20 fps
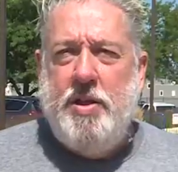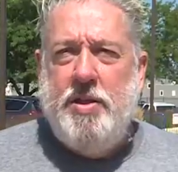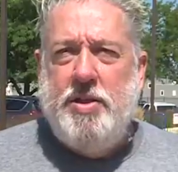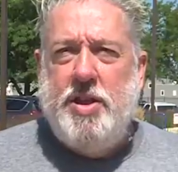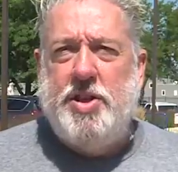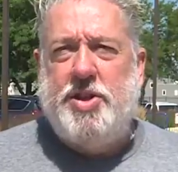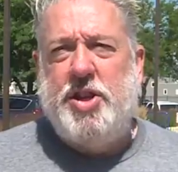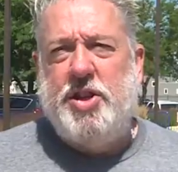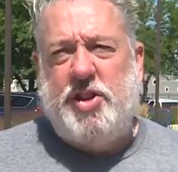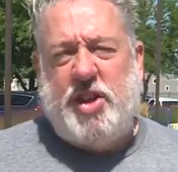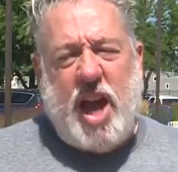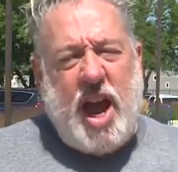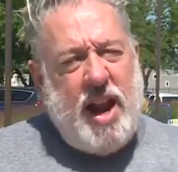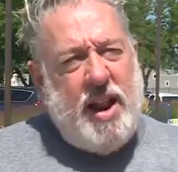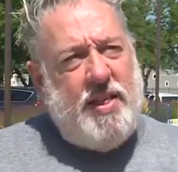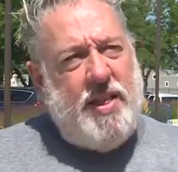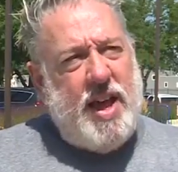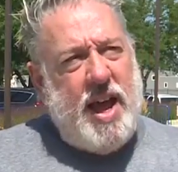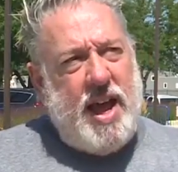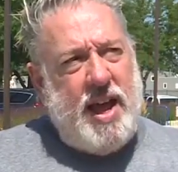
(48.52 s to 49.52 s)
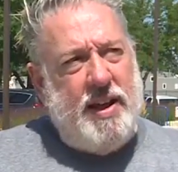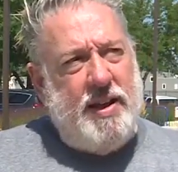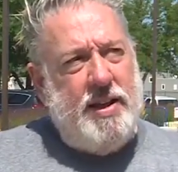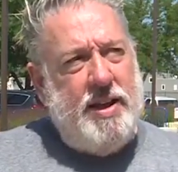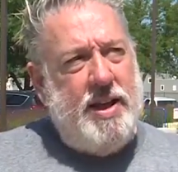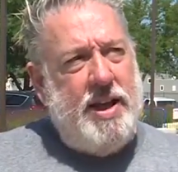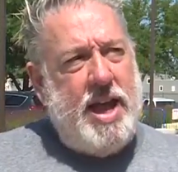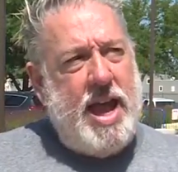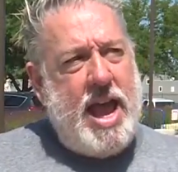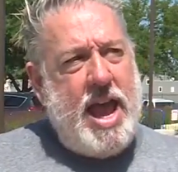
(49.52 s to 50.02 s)
This is kind of the
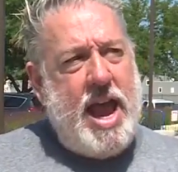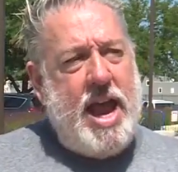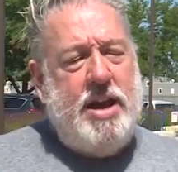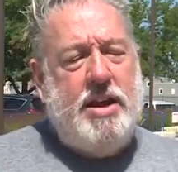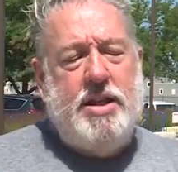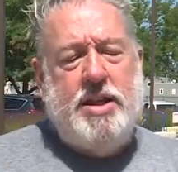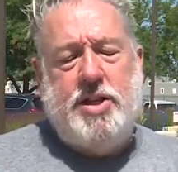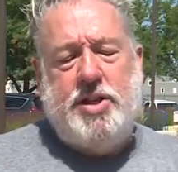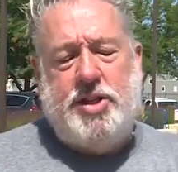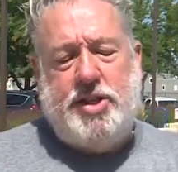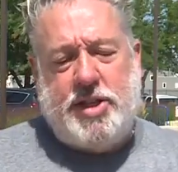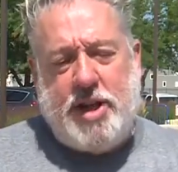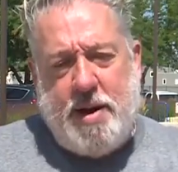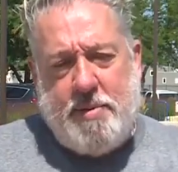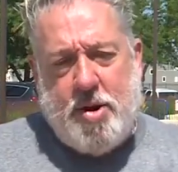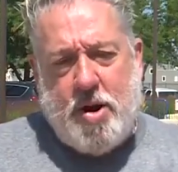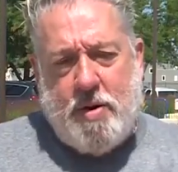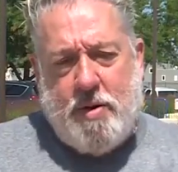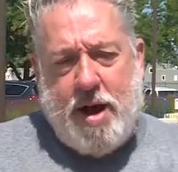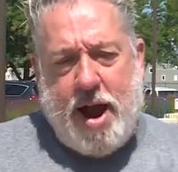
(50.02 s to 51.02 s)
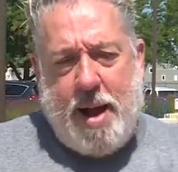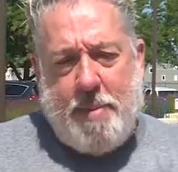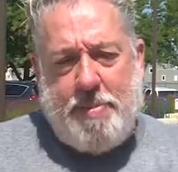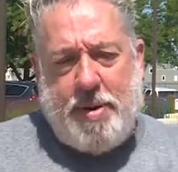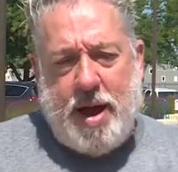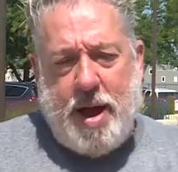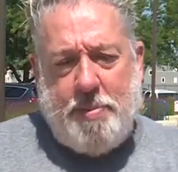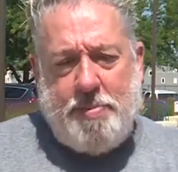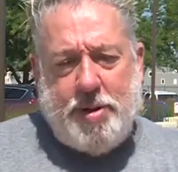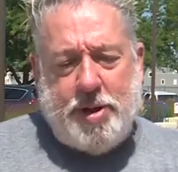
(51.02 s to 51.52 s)
end of the summer wrap
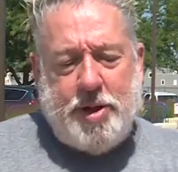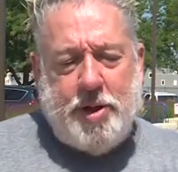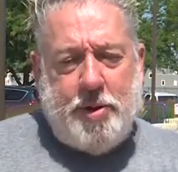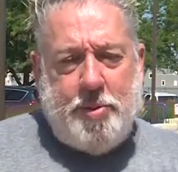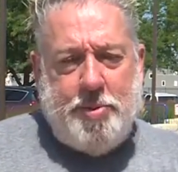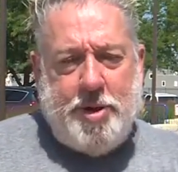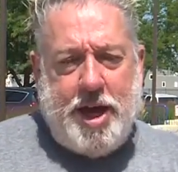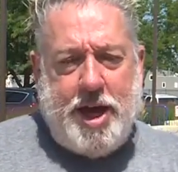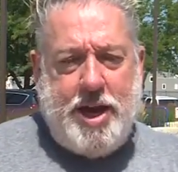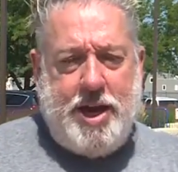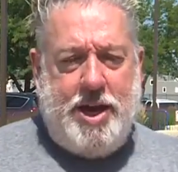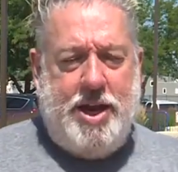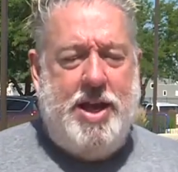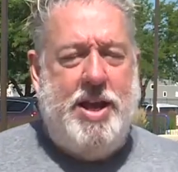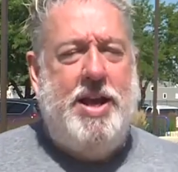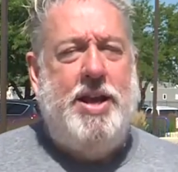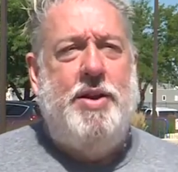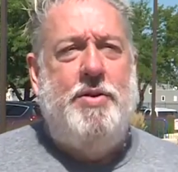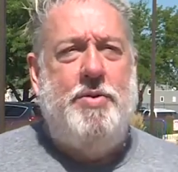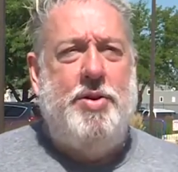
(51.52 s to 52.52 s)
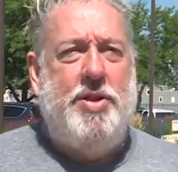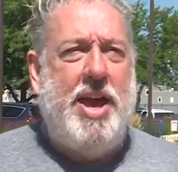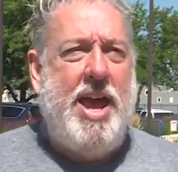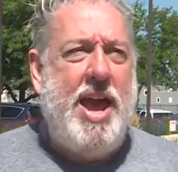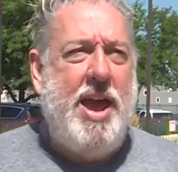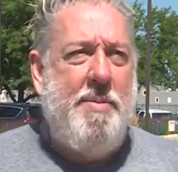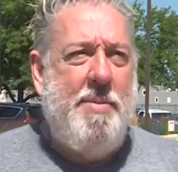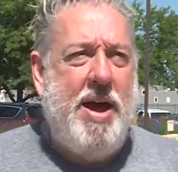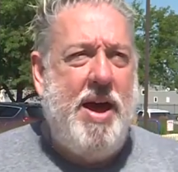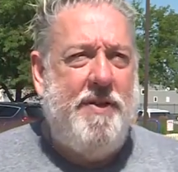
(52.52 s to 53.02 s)
up a little bit with
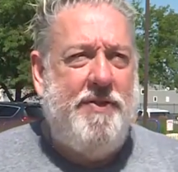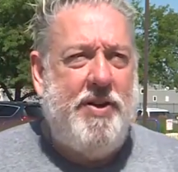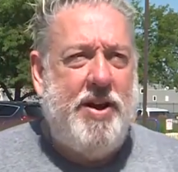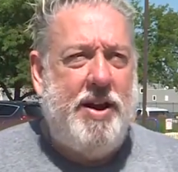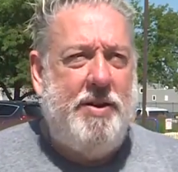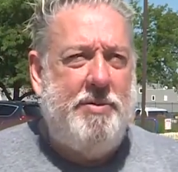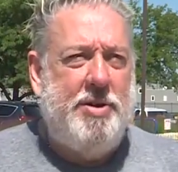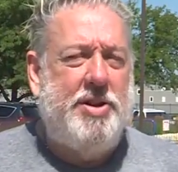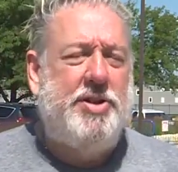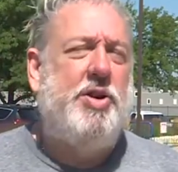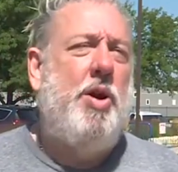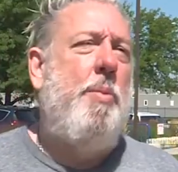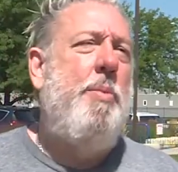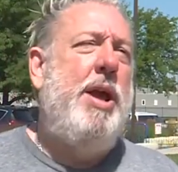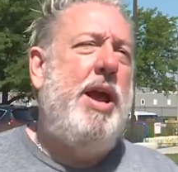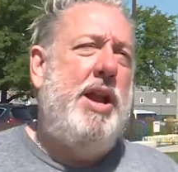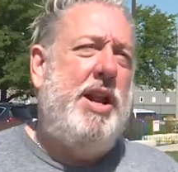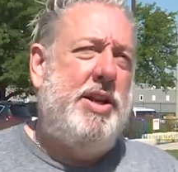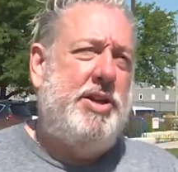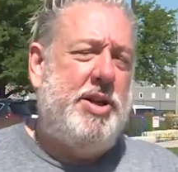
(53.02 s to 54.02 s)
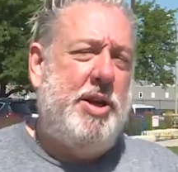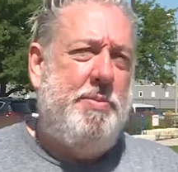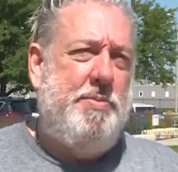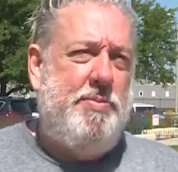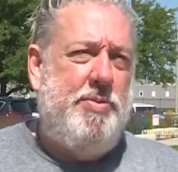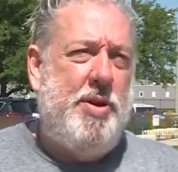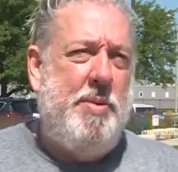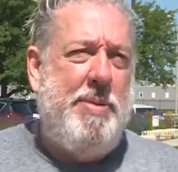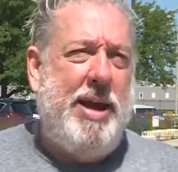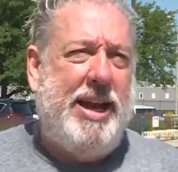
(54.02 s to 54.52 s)
AMFM, and it's a
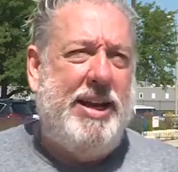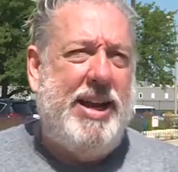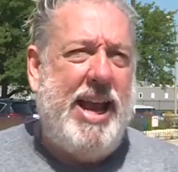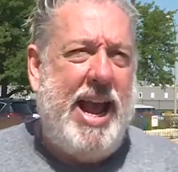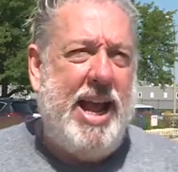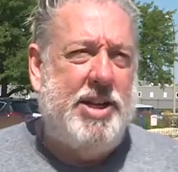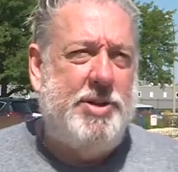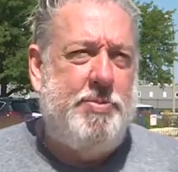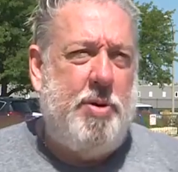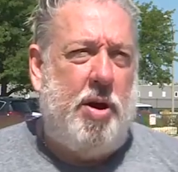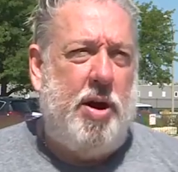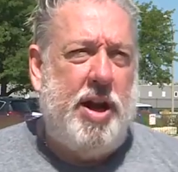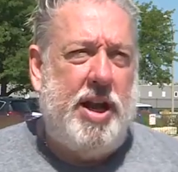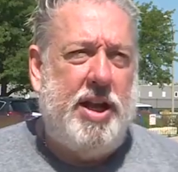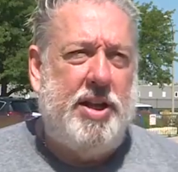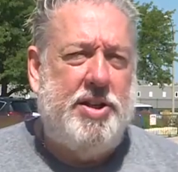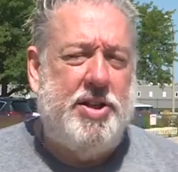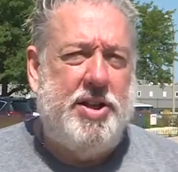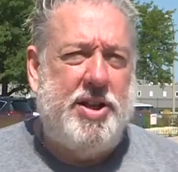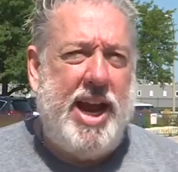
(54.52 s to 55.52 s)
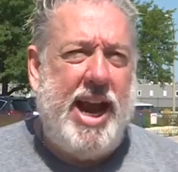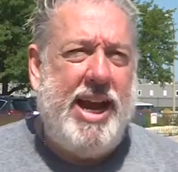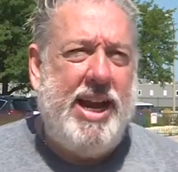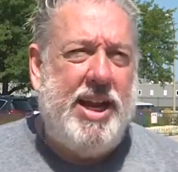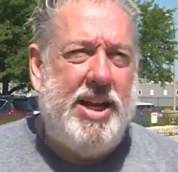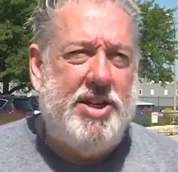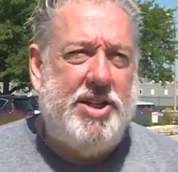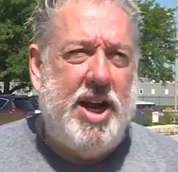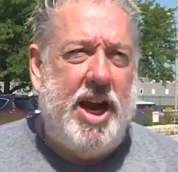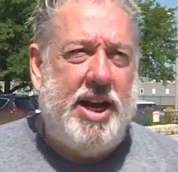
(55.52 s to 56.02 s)
the big dance party. It's an
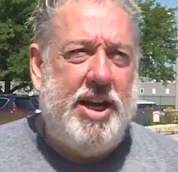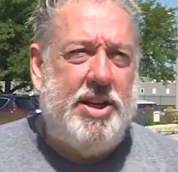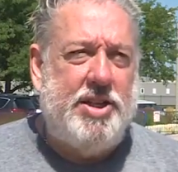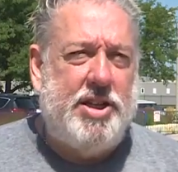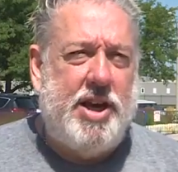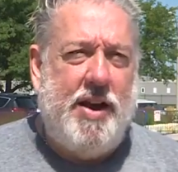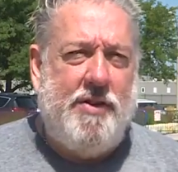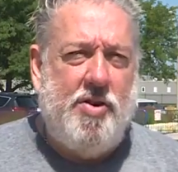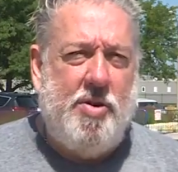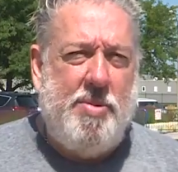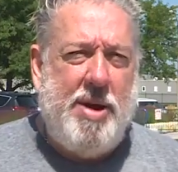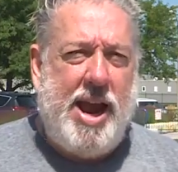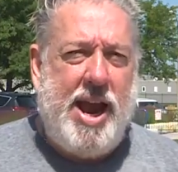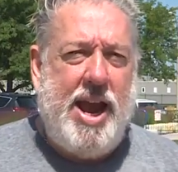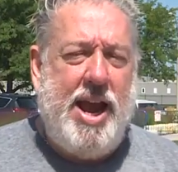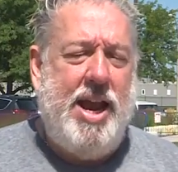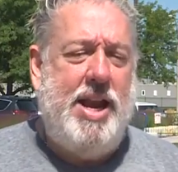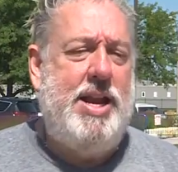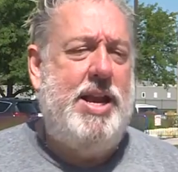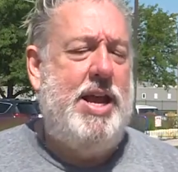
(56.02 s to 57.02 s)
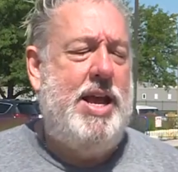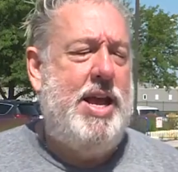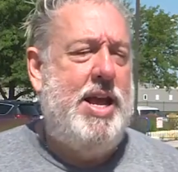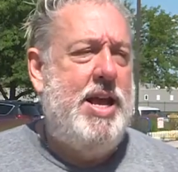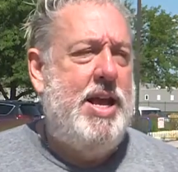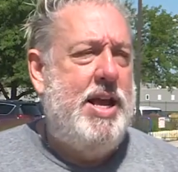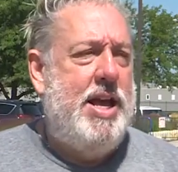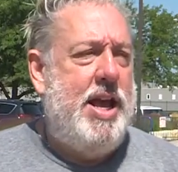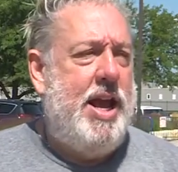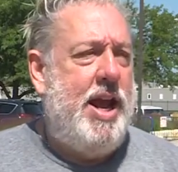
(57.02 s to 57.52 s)
80s 90s cover band,
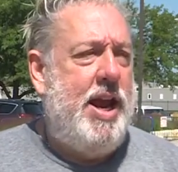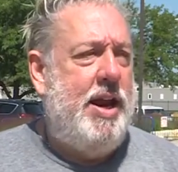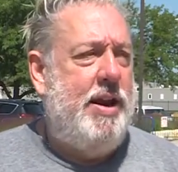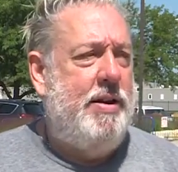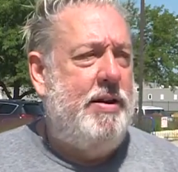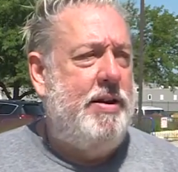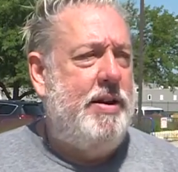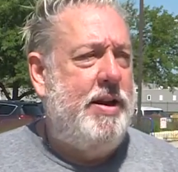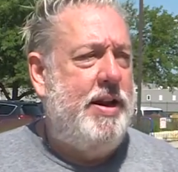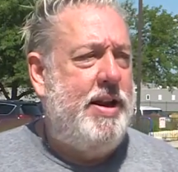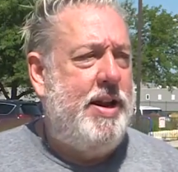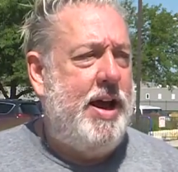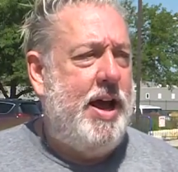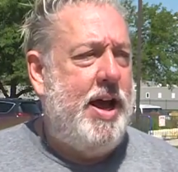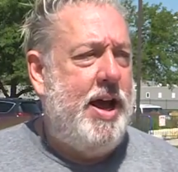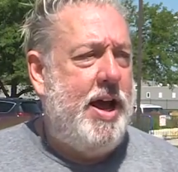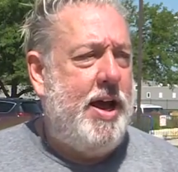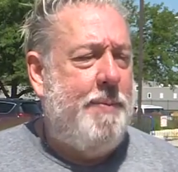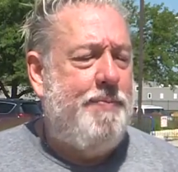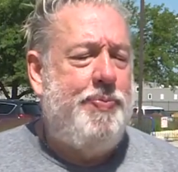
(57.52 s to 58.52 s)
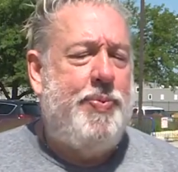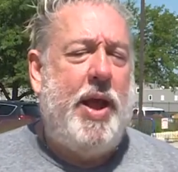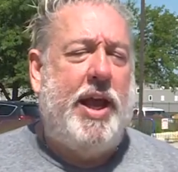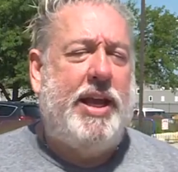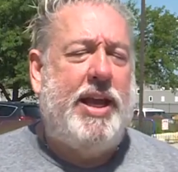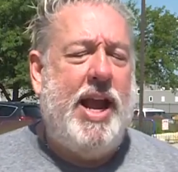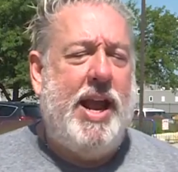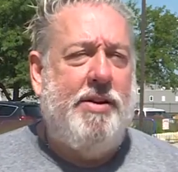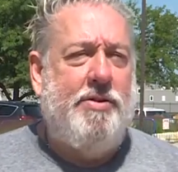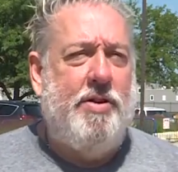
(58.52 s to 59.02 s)
and uh, I
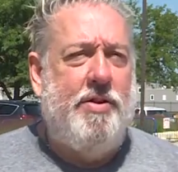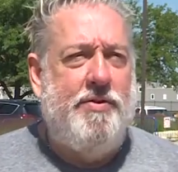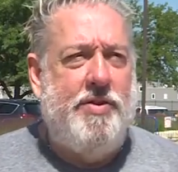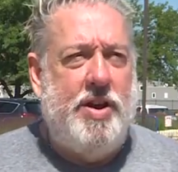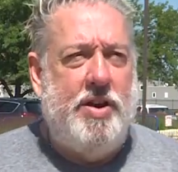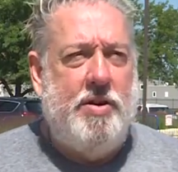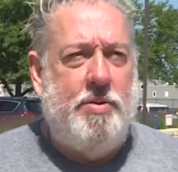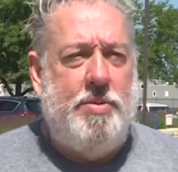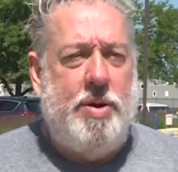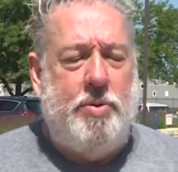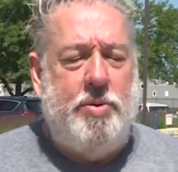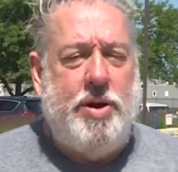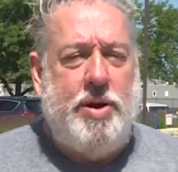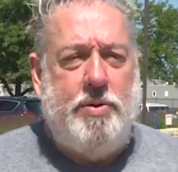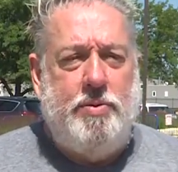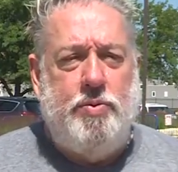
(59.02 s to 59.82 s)
can't reveal, but we